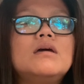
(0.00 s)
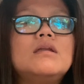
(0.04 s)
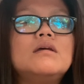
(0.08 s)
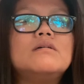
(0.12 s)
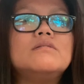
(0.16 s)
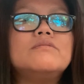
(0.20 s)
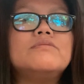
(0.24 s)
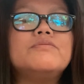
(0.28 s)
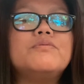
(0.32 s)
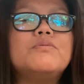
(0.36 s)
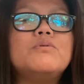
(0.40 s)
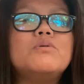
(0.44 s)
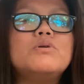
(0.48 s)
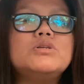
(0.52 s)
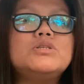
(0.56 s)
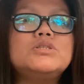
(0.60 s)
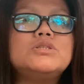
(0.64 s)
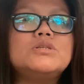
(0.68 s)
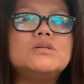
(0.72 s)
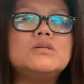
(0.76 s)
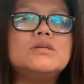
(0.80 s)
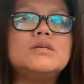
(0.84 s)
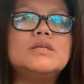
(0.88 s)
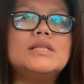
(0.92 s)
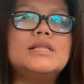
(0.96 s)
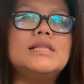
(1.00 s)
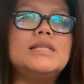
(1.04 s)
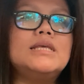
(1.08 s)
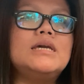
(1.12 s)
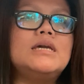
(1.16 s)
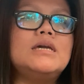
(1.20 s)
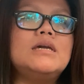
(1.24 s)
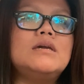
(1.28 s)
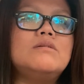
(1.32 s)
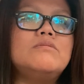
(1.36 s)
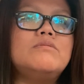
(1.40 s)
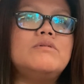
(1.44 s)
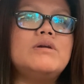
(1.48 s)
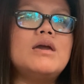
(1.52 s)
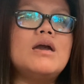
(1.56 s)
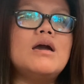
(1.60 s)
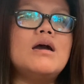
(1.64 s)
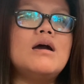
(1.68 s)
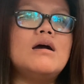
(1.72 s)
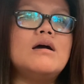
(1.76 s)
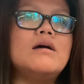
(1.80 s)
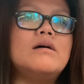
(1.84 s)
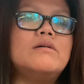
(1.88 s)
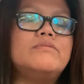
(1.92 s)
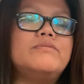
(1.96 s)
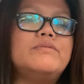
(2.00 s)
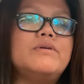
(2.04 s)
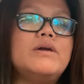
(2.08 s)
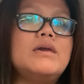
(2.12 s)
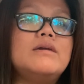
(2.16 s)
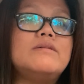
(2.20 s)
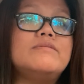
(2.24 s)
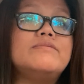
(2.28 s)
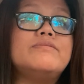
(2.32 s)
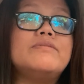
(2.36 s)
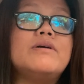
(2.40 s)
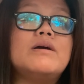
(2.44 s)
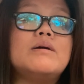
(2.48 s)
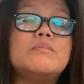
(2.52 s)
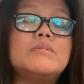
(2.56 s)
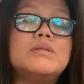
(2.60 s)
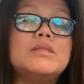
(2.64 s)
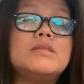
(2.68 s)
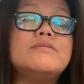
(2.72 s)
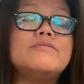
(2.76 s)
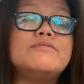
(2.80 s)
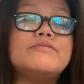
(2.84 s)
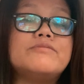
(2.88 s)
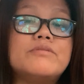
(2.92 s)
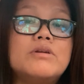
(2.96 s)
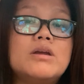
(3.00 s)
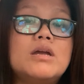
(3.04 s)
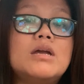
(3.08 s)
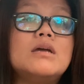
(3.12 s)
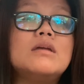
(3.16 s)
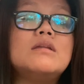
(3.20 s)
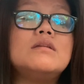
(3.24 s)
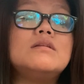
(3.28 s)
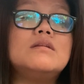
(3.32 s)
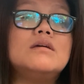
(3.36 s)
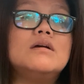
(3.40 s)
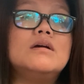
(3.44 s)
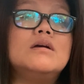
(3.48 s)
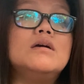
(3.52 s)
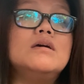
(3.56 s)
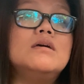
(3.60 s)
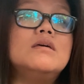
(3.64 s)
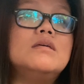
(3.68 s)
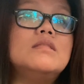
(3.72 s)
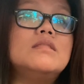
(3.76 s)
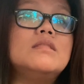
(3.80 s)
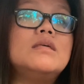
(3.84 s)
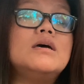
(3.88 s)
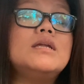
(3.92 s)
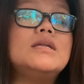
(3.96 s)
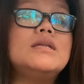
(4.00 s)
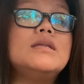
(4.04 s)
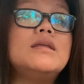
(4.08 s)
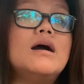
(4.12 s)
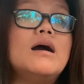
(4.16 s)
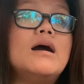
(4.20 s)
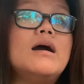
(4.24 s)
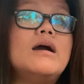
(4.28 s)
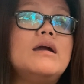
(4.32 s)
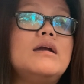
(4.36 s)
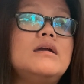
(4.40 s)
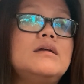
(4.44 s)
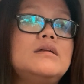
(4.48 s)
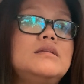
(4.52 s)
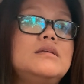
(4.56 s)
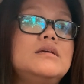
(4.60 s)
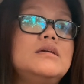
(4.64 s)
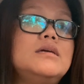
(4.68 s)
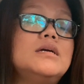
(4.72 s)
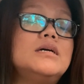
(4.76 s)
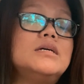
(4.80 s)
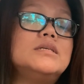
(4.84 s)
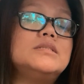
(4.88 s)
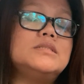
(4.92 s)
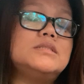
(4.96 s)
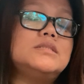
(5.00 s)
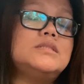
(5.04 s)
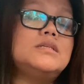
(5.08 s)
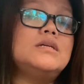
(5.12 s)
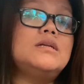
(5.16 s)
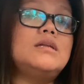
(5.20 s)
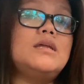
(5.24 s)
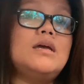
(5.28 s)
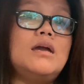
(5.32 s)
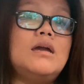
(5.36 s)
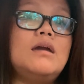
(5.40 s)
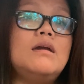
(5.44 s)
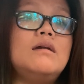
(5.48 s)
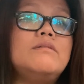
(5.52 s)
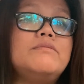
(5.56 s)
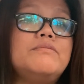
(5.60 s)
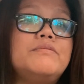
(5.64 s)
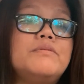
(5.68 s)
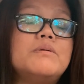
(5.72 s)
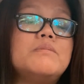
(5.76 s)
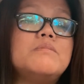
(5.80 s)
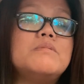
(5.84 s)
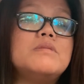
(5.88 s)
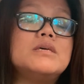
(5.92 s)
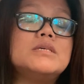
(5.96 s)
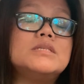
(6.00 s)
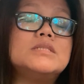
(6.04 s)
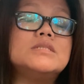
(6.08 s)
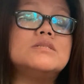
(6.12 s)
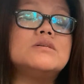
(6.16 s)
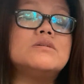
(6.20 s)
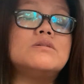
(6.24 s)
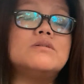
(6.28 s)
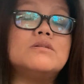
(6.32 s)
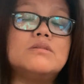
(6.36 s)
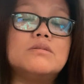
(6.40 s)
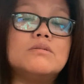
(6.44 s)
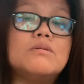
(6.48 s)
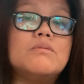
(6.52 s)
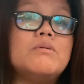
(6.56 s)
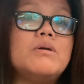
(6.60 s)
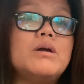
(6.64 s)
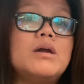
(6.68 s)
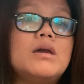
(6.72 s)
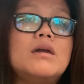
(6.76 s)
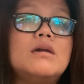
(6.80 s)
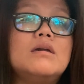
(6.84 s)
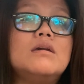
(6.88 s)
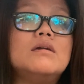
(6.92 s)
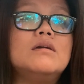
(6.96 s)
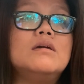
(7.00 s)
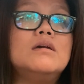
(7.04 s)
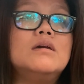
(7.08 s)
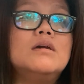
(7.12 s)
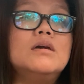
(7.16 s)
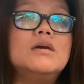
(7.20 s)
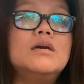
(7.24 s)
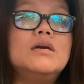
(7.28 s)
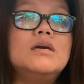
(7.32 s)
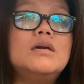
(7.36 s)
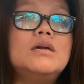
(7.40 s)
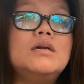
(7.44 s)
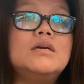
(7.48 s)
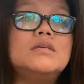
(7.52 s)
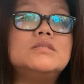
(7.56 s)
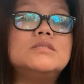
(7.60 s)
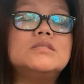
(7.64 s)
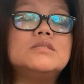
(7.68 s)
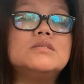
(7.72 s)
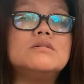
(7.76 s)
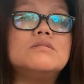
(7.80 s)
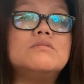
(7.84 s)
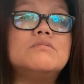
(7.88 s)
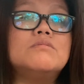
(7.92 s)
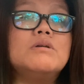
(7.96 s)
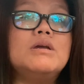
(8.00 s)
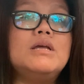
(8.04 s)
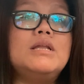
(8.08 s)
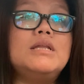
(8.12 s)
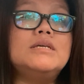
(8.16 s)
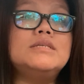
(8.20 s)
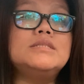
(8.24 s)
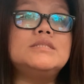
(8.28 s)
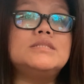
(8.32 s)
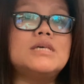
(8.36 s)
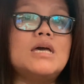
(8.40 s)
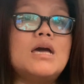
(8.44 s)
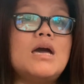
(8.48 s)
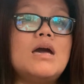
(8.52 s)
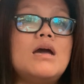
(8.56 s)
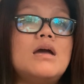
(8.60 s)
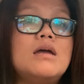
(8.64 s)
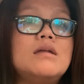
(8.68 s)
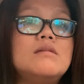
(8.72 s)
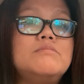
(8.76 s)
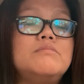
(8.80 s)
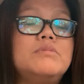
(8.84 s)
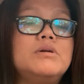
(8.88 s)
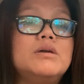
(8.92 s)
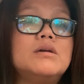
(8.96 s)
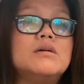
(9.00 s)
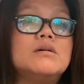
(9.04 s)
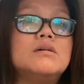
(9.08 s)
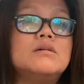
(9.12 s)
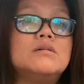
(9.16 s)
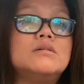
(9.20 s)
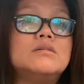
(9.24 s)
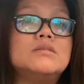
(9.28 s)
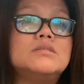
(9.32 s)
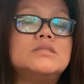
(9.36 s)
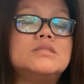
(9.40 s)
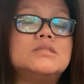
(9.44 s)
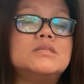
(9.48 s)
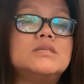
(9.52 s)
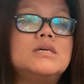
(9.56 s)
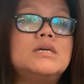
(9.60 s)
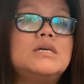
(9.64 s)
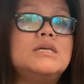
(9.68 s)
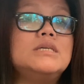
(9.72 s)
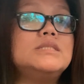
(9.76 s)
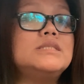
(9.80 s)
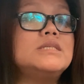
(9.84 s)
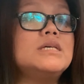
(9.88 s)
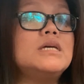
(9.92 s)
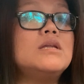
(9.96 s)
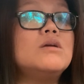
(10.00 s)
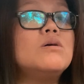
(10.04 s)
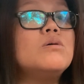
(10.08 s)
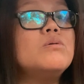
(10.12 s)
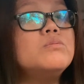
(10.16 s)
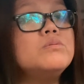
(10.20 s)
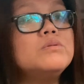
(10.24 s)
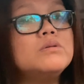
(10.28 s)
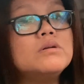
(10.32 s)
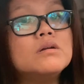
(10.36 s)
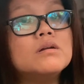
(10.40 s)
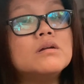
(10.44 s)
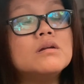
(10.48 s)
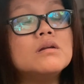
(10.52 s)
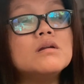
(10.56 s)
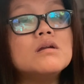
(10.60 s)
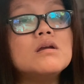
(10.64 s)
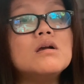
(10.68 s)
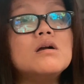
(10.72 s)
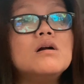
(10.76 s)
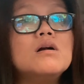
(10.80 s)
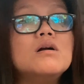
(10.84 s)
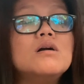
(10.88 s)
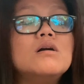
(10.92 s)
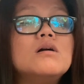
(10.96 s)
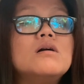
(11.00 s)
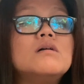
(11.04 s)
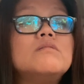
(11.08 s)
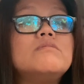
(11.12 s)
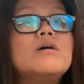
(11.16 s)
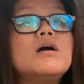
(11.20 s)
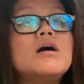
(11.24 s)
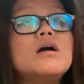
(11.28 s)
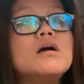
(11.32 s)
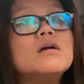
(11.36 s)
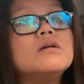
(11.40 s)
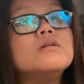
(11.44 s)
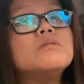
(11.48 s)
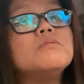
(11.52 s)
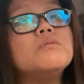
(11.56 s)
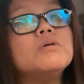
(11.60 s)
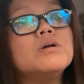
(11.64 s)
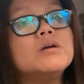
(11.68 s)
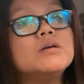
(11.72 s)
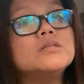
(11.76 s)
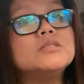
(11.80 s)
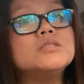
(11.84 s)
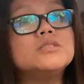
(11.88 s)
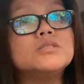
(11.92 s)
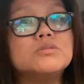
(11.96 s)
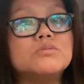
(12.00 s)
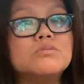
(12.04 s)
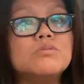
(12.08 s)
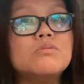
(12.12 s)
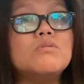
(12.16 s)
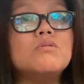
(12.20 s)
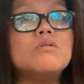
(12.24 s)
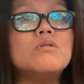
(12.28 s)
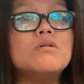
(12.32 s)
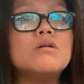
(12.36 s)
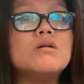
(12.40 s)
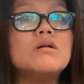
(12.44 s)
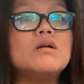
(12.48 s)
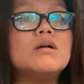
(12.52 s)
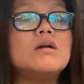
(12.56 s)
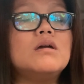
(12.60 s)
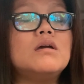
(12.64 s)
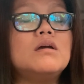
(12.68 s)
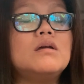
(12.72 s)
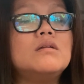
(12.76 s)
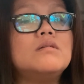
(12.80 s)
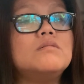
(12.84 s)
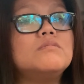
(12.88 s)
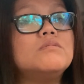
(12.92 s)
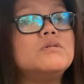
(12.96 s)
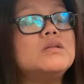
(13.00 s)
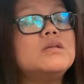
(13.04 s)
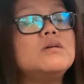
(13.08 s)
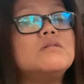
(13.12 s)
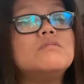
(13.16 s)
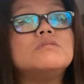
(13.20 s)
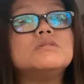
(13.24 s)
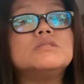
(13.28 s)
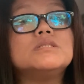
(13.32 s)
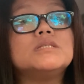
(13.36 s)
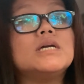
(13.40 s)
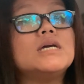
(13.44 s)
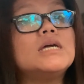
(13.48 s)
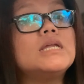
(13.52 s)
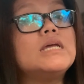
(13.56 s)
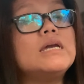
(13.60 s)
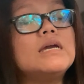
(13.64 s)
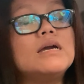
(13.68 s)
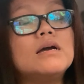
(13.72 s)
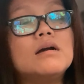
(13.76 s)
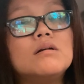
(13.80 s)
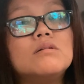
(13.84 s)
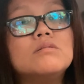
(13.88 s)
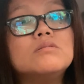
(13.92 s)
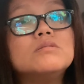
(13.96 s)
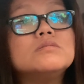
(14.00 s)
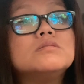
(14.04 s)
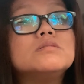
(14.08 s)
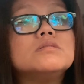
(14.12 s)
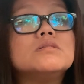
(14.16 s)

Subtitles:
unfortunately, we have a family friend that died yesterday from this earthquake. It's really sad because he's an owner of a hardware store, and when he was getting out,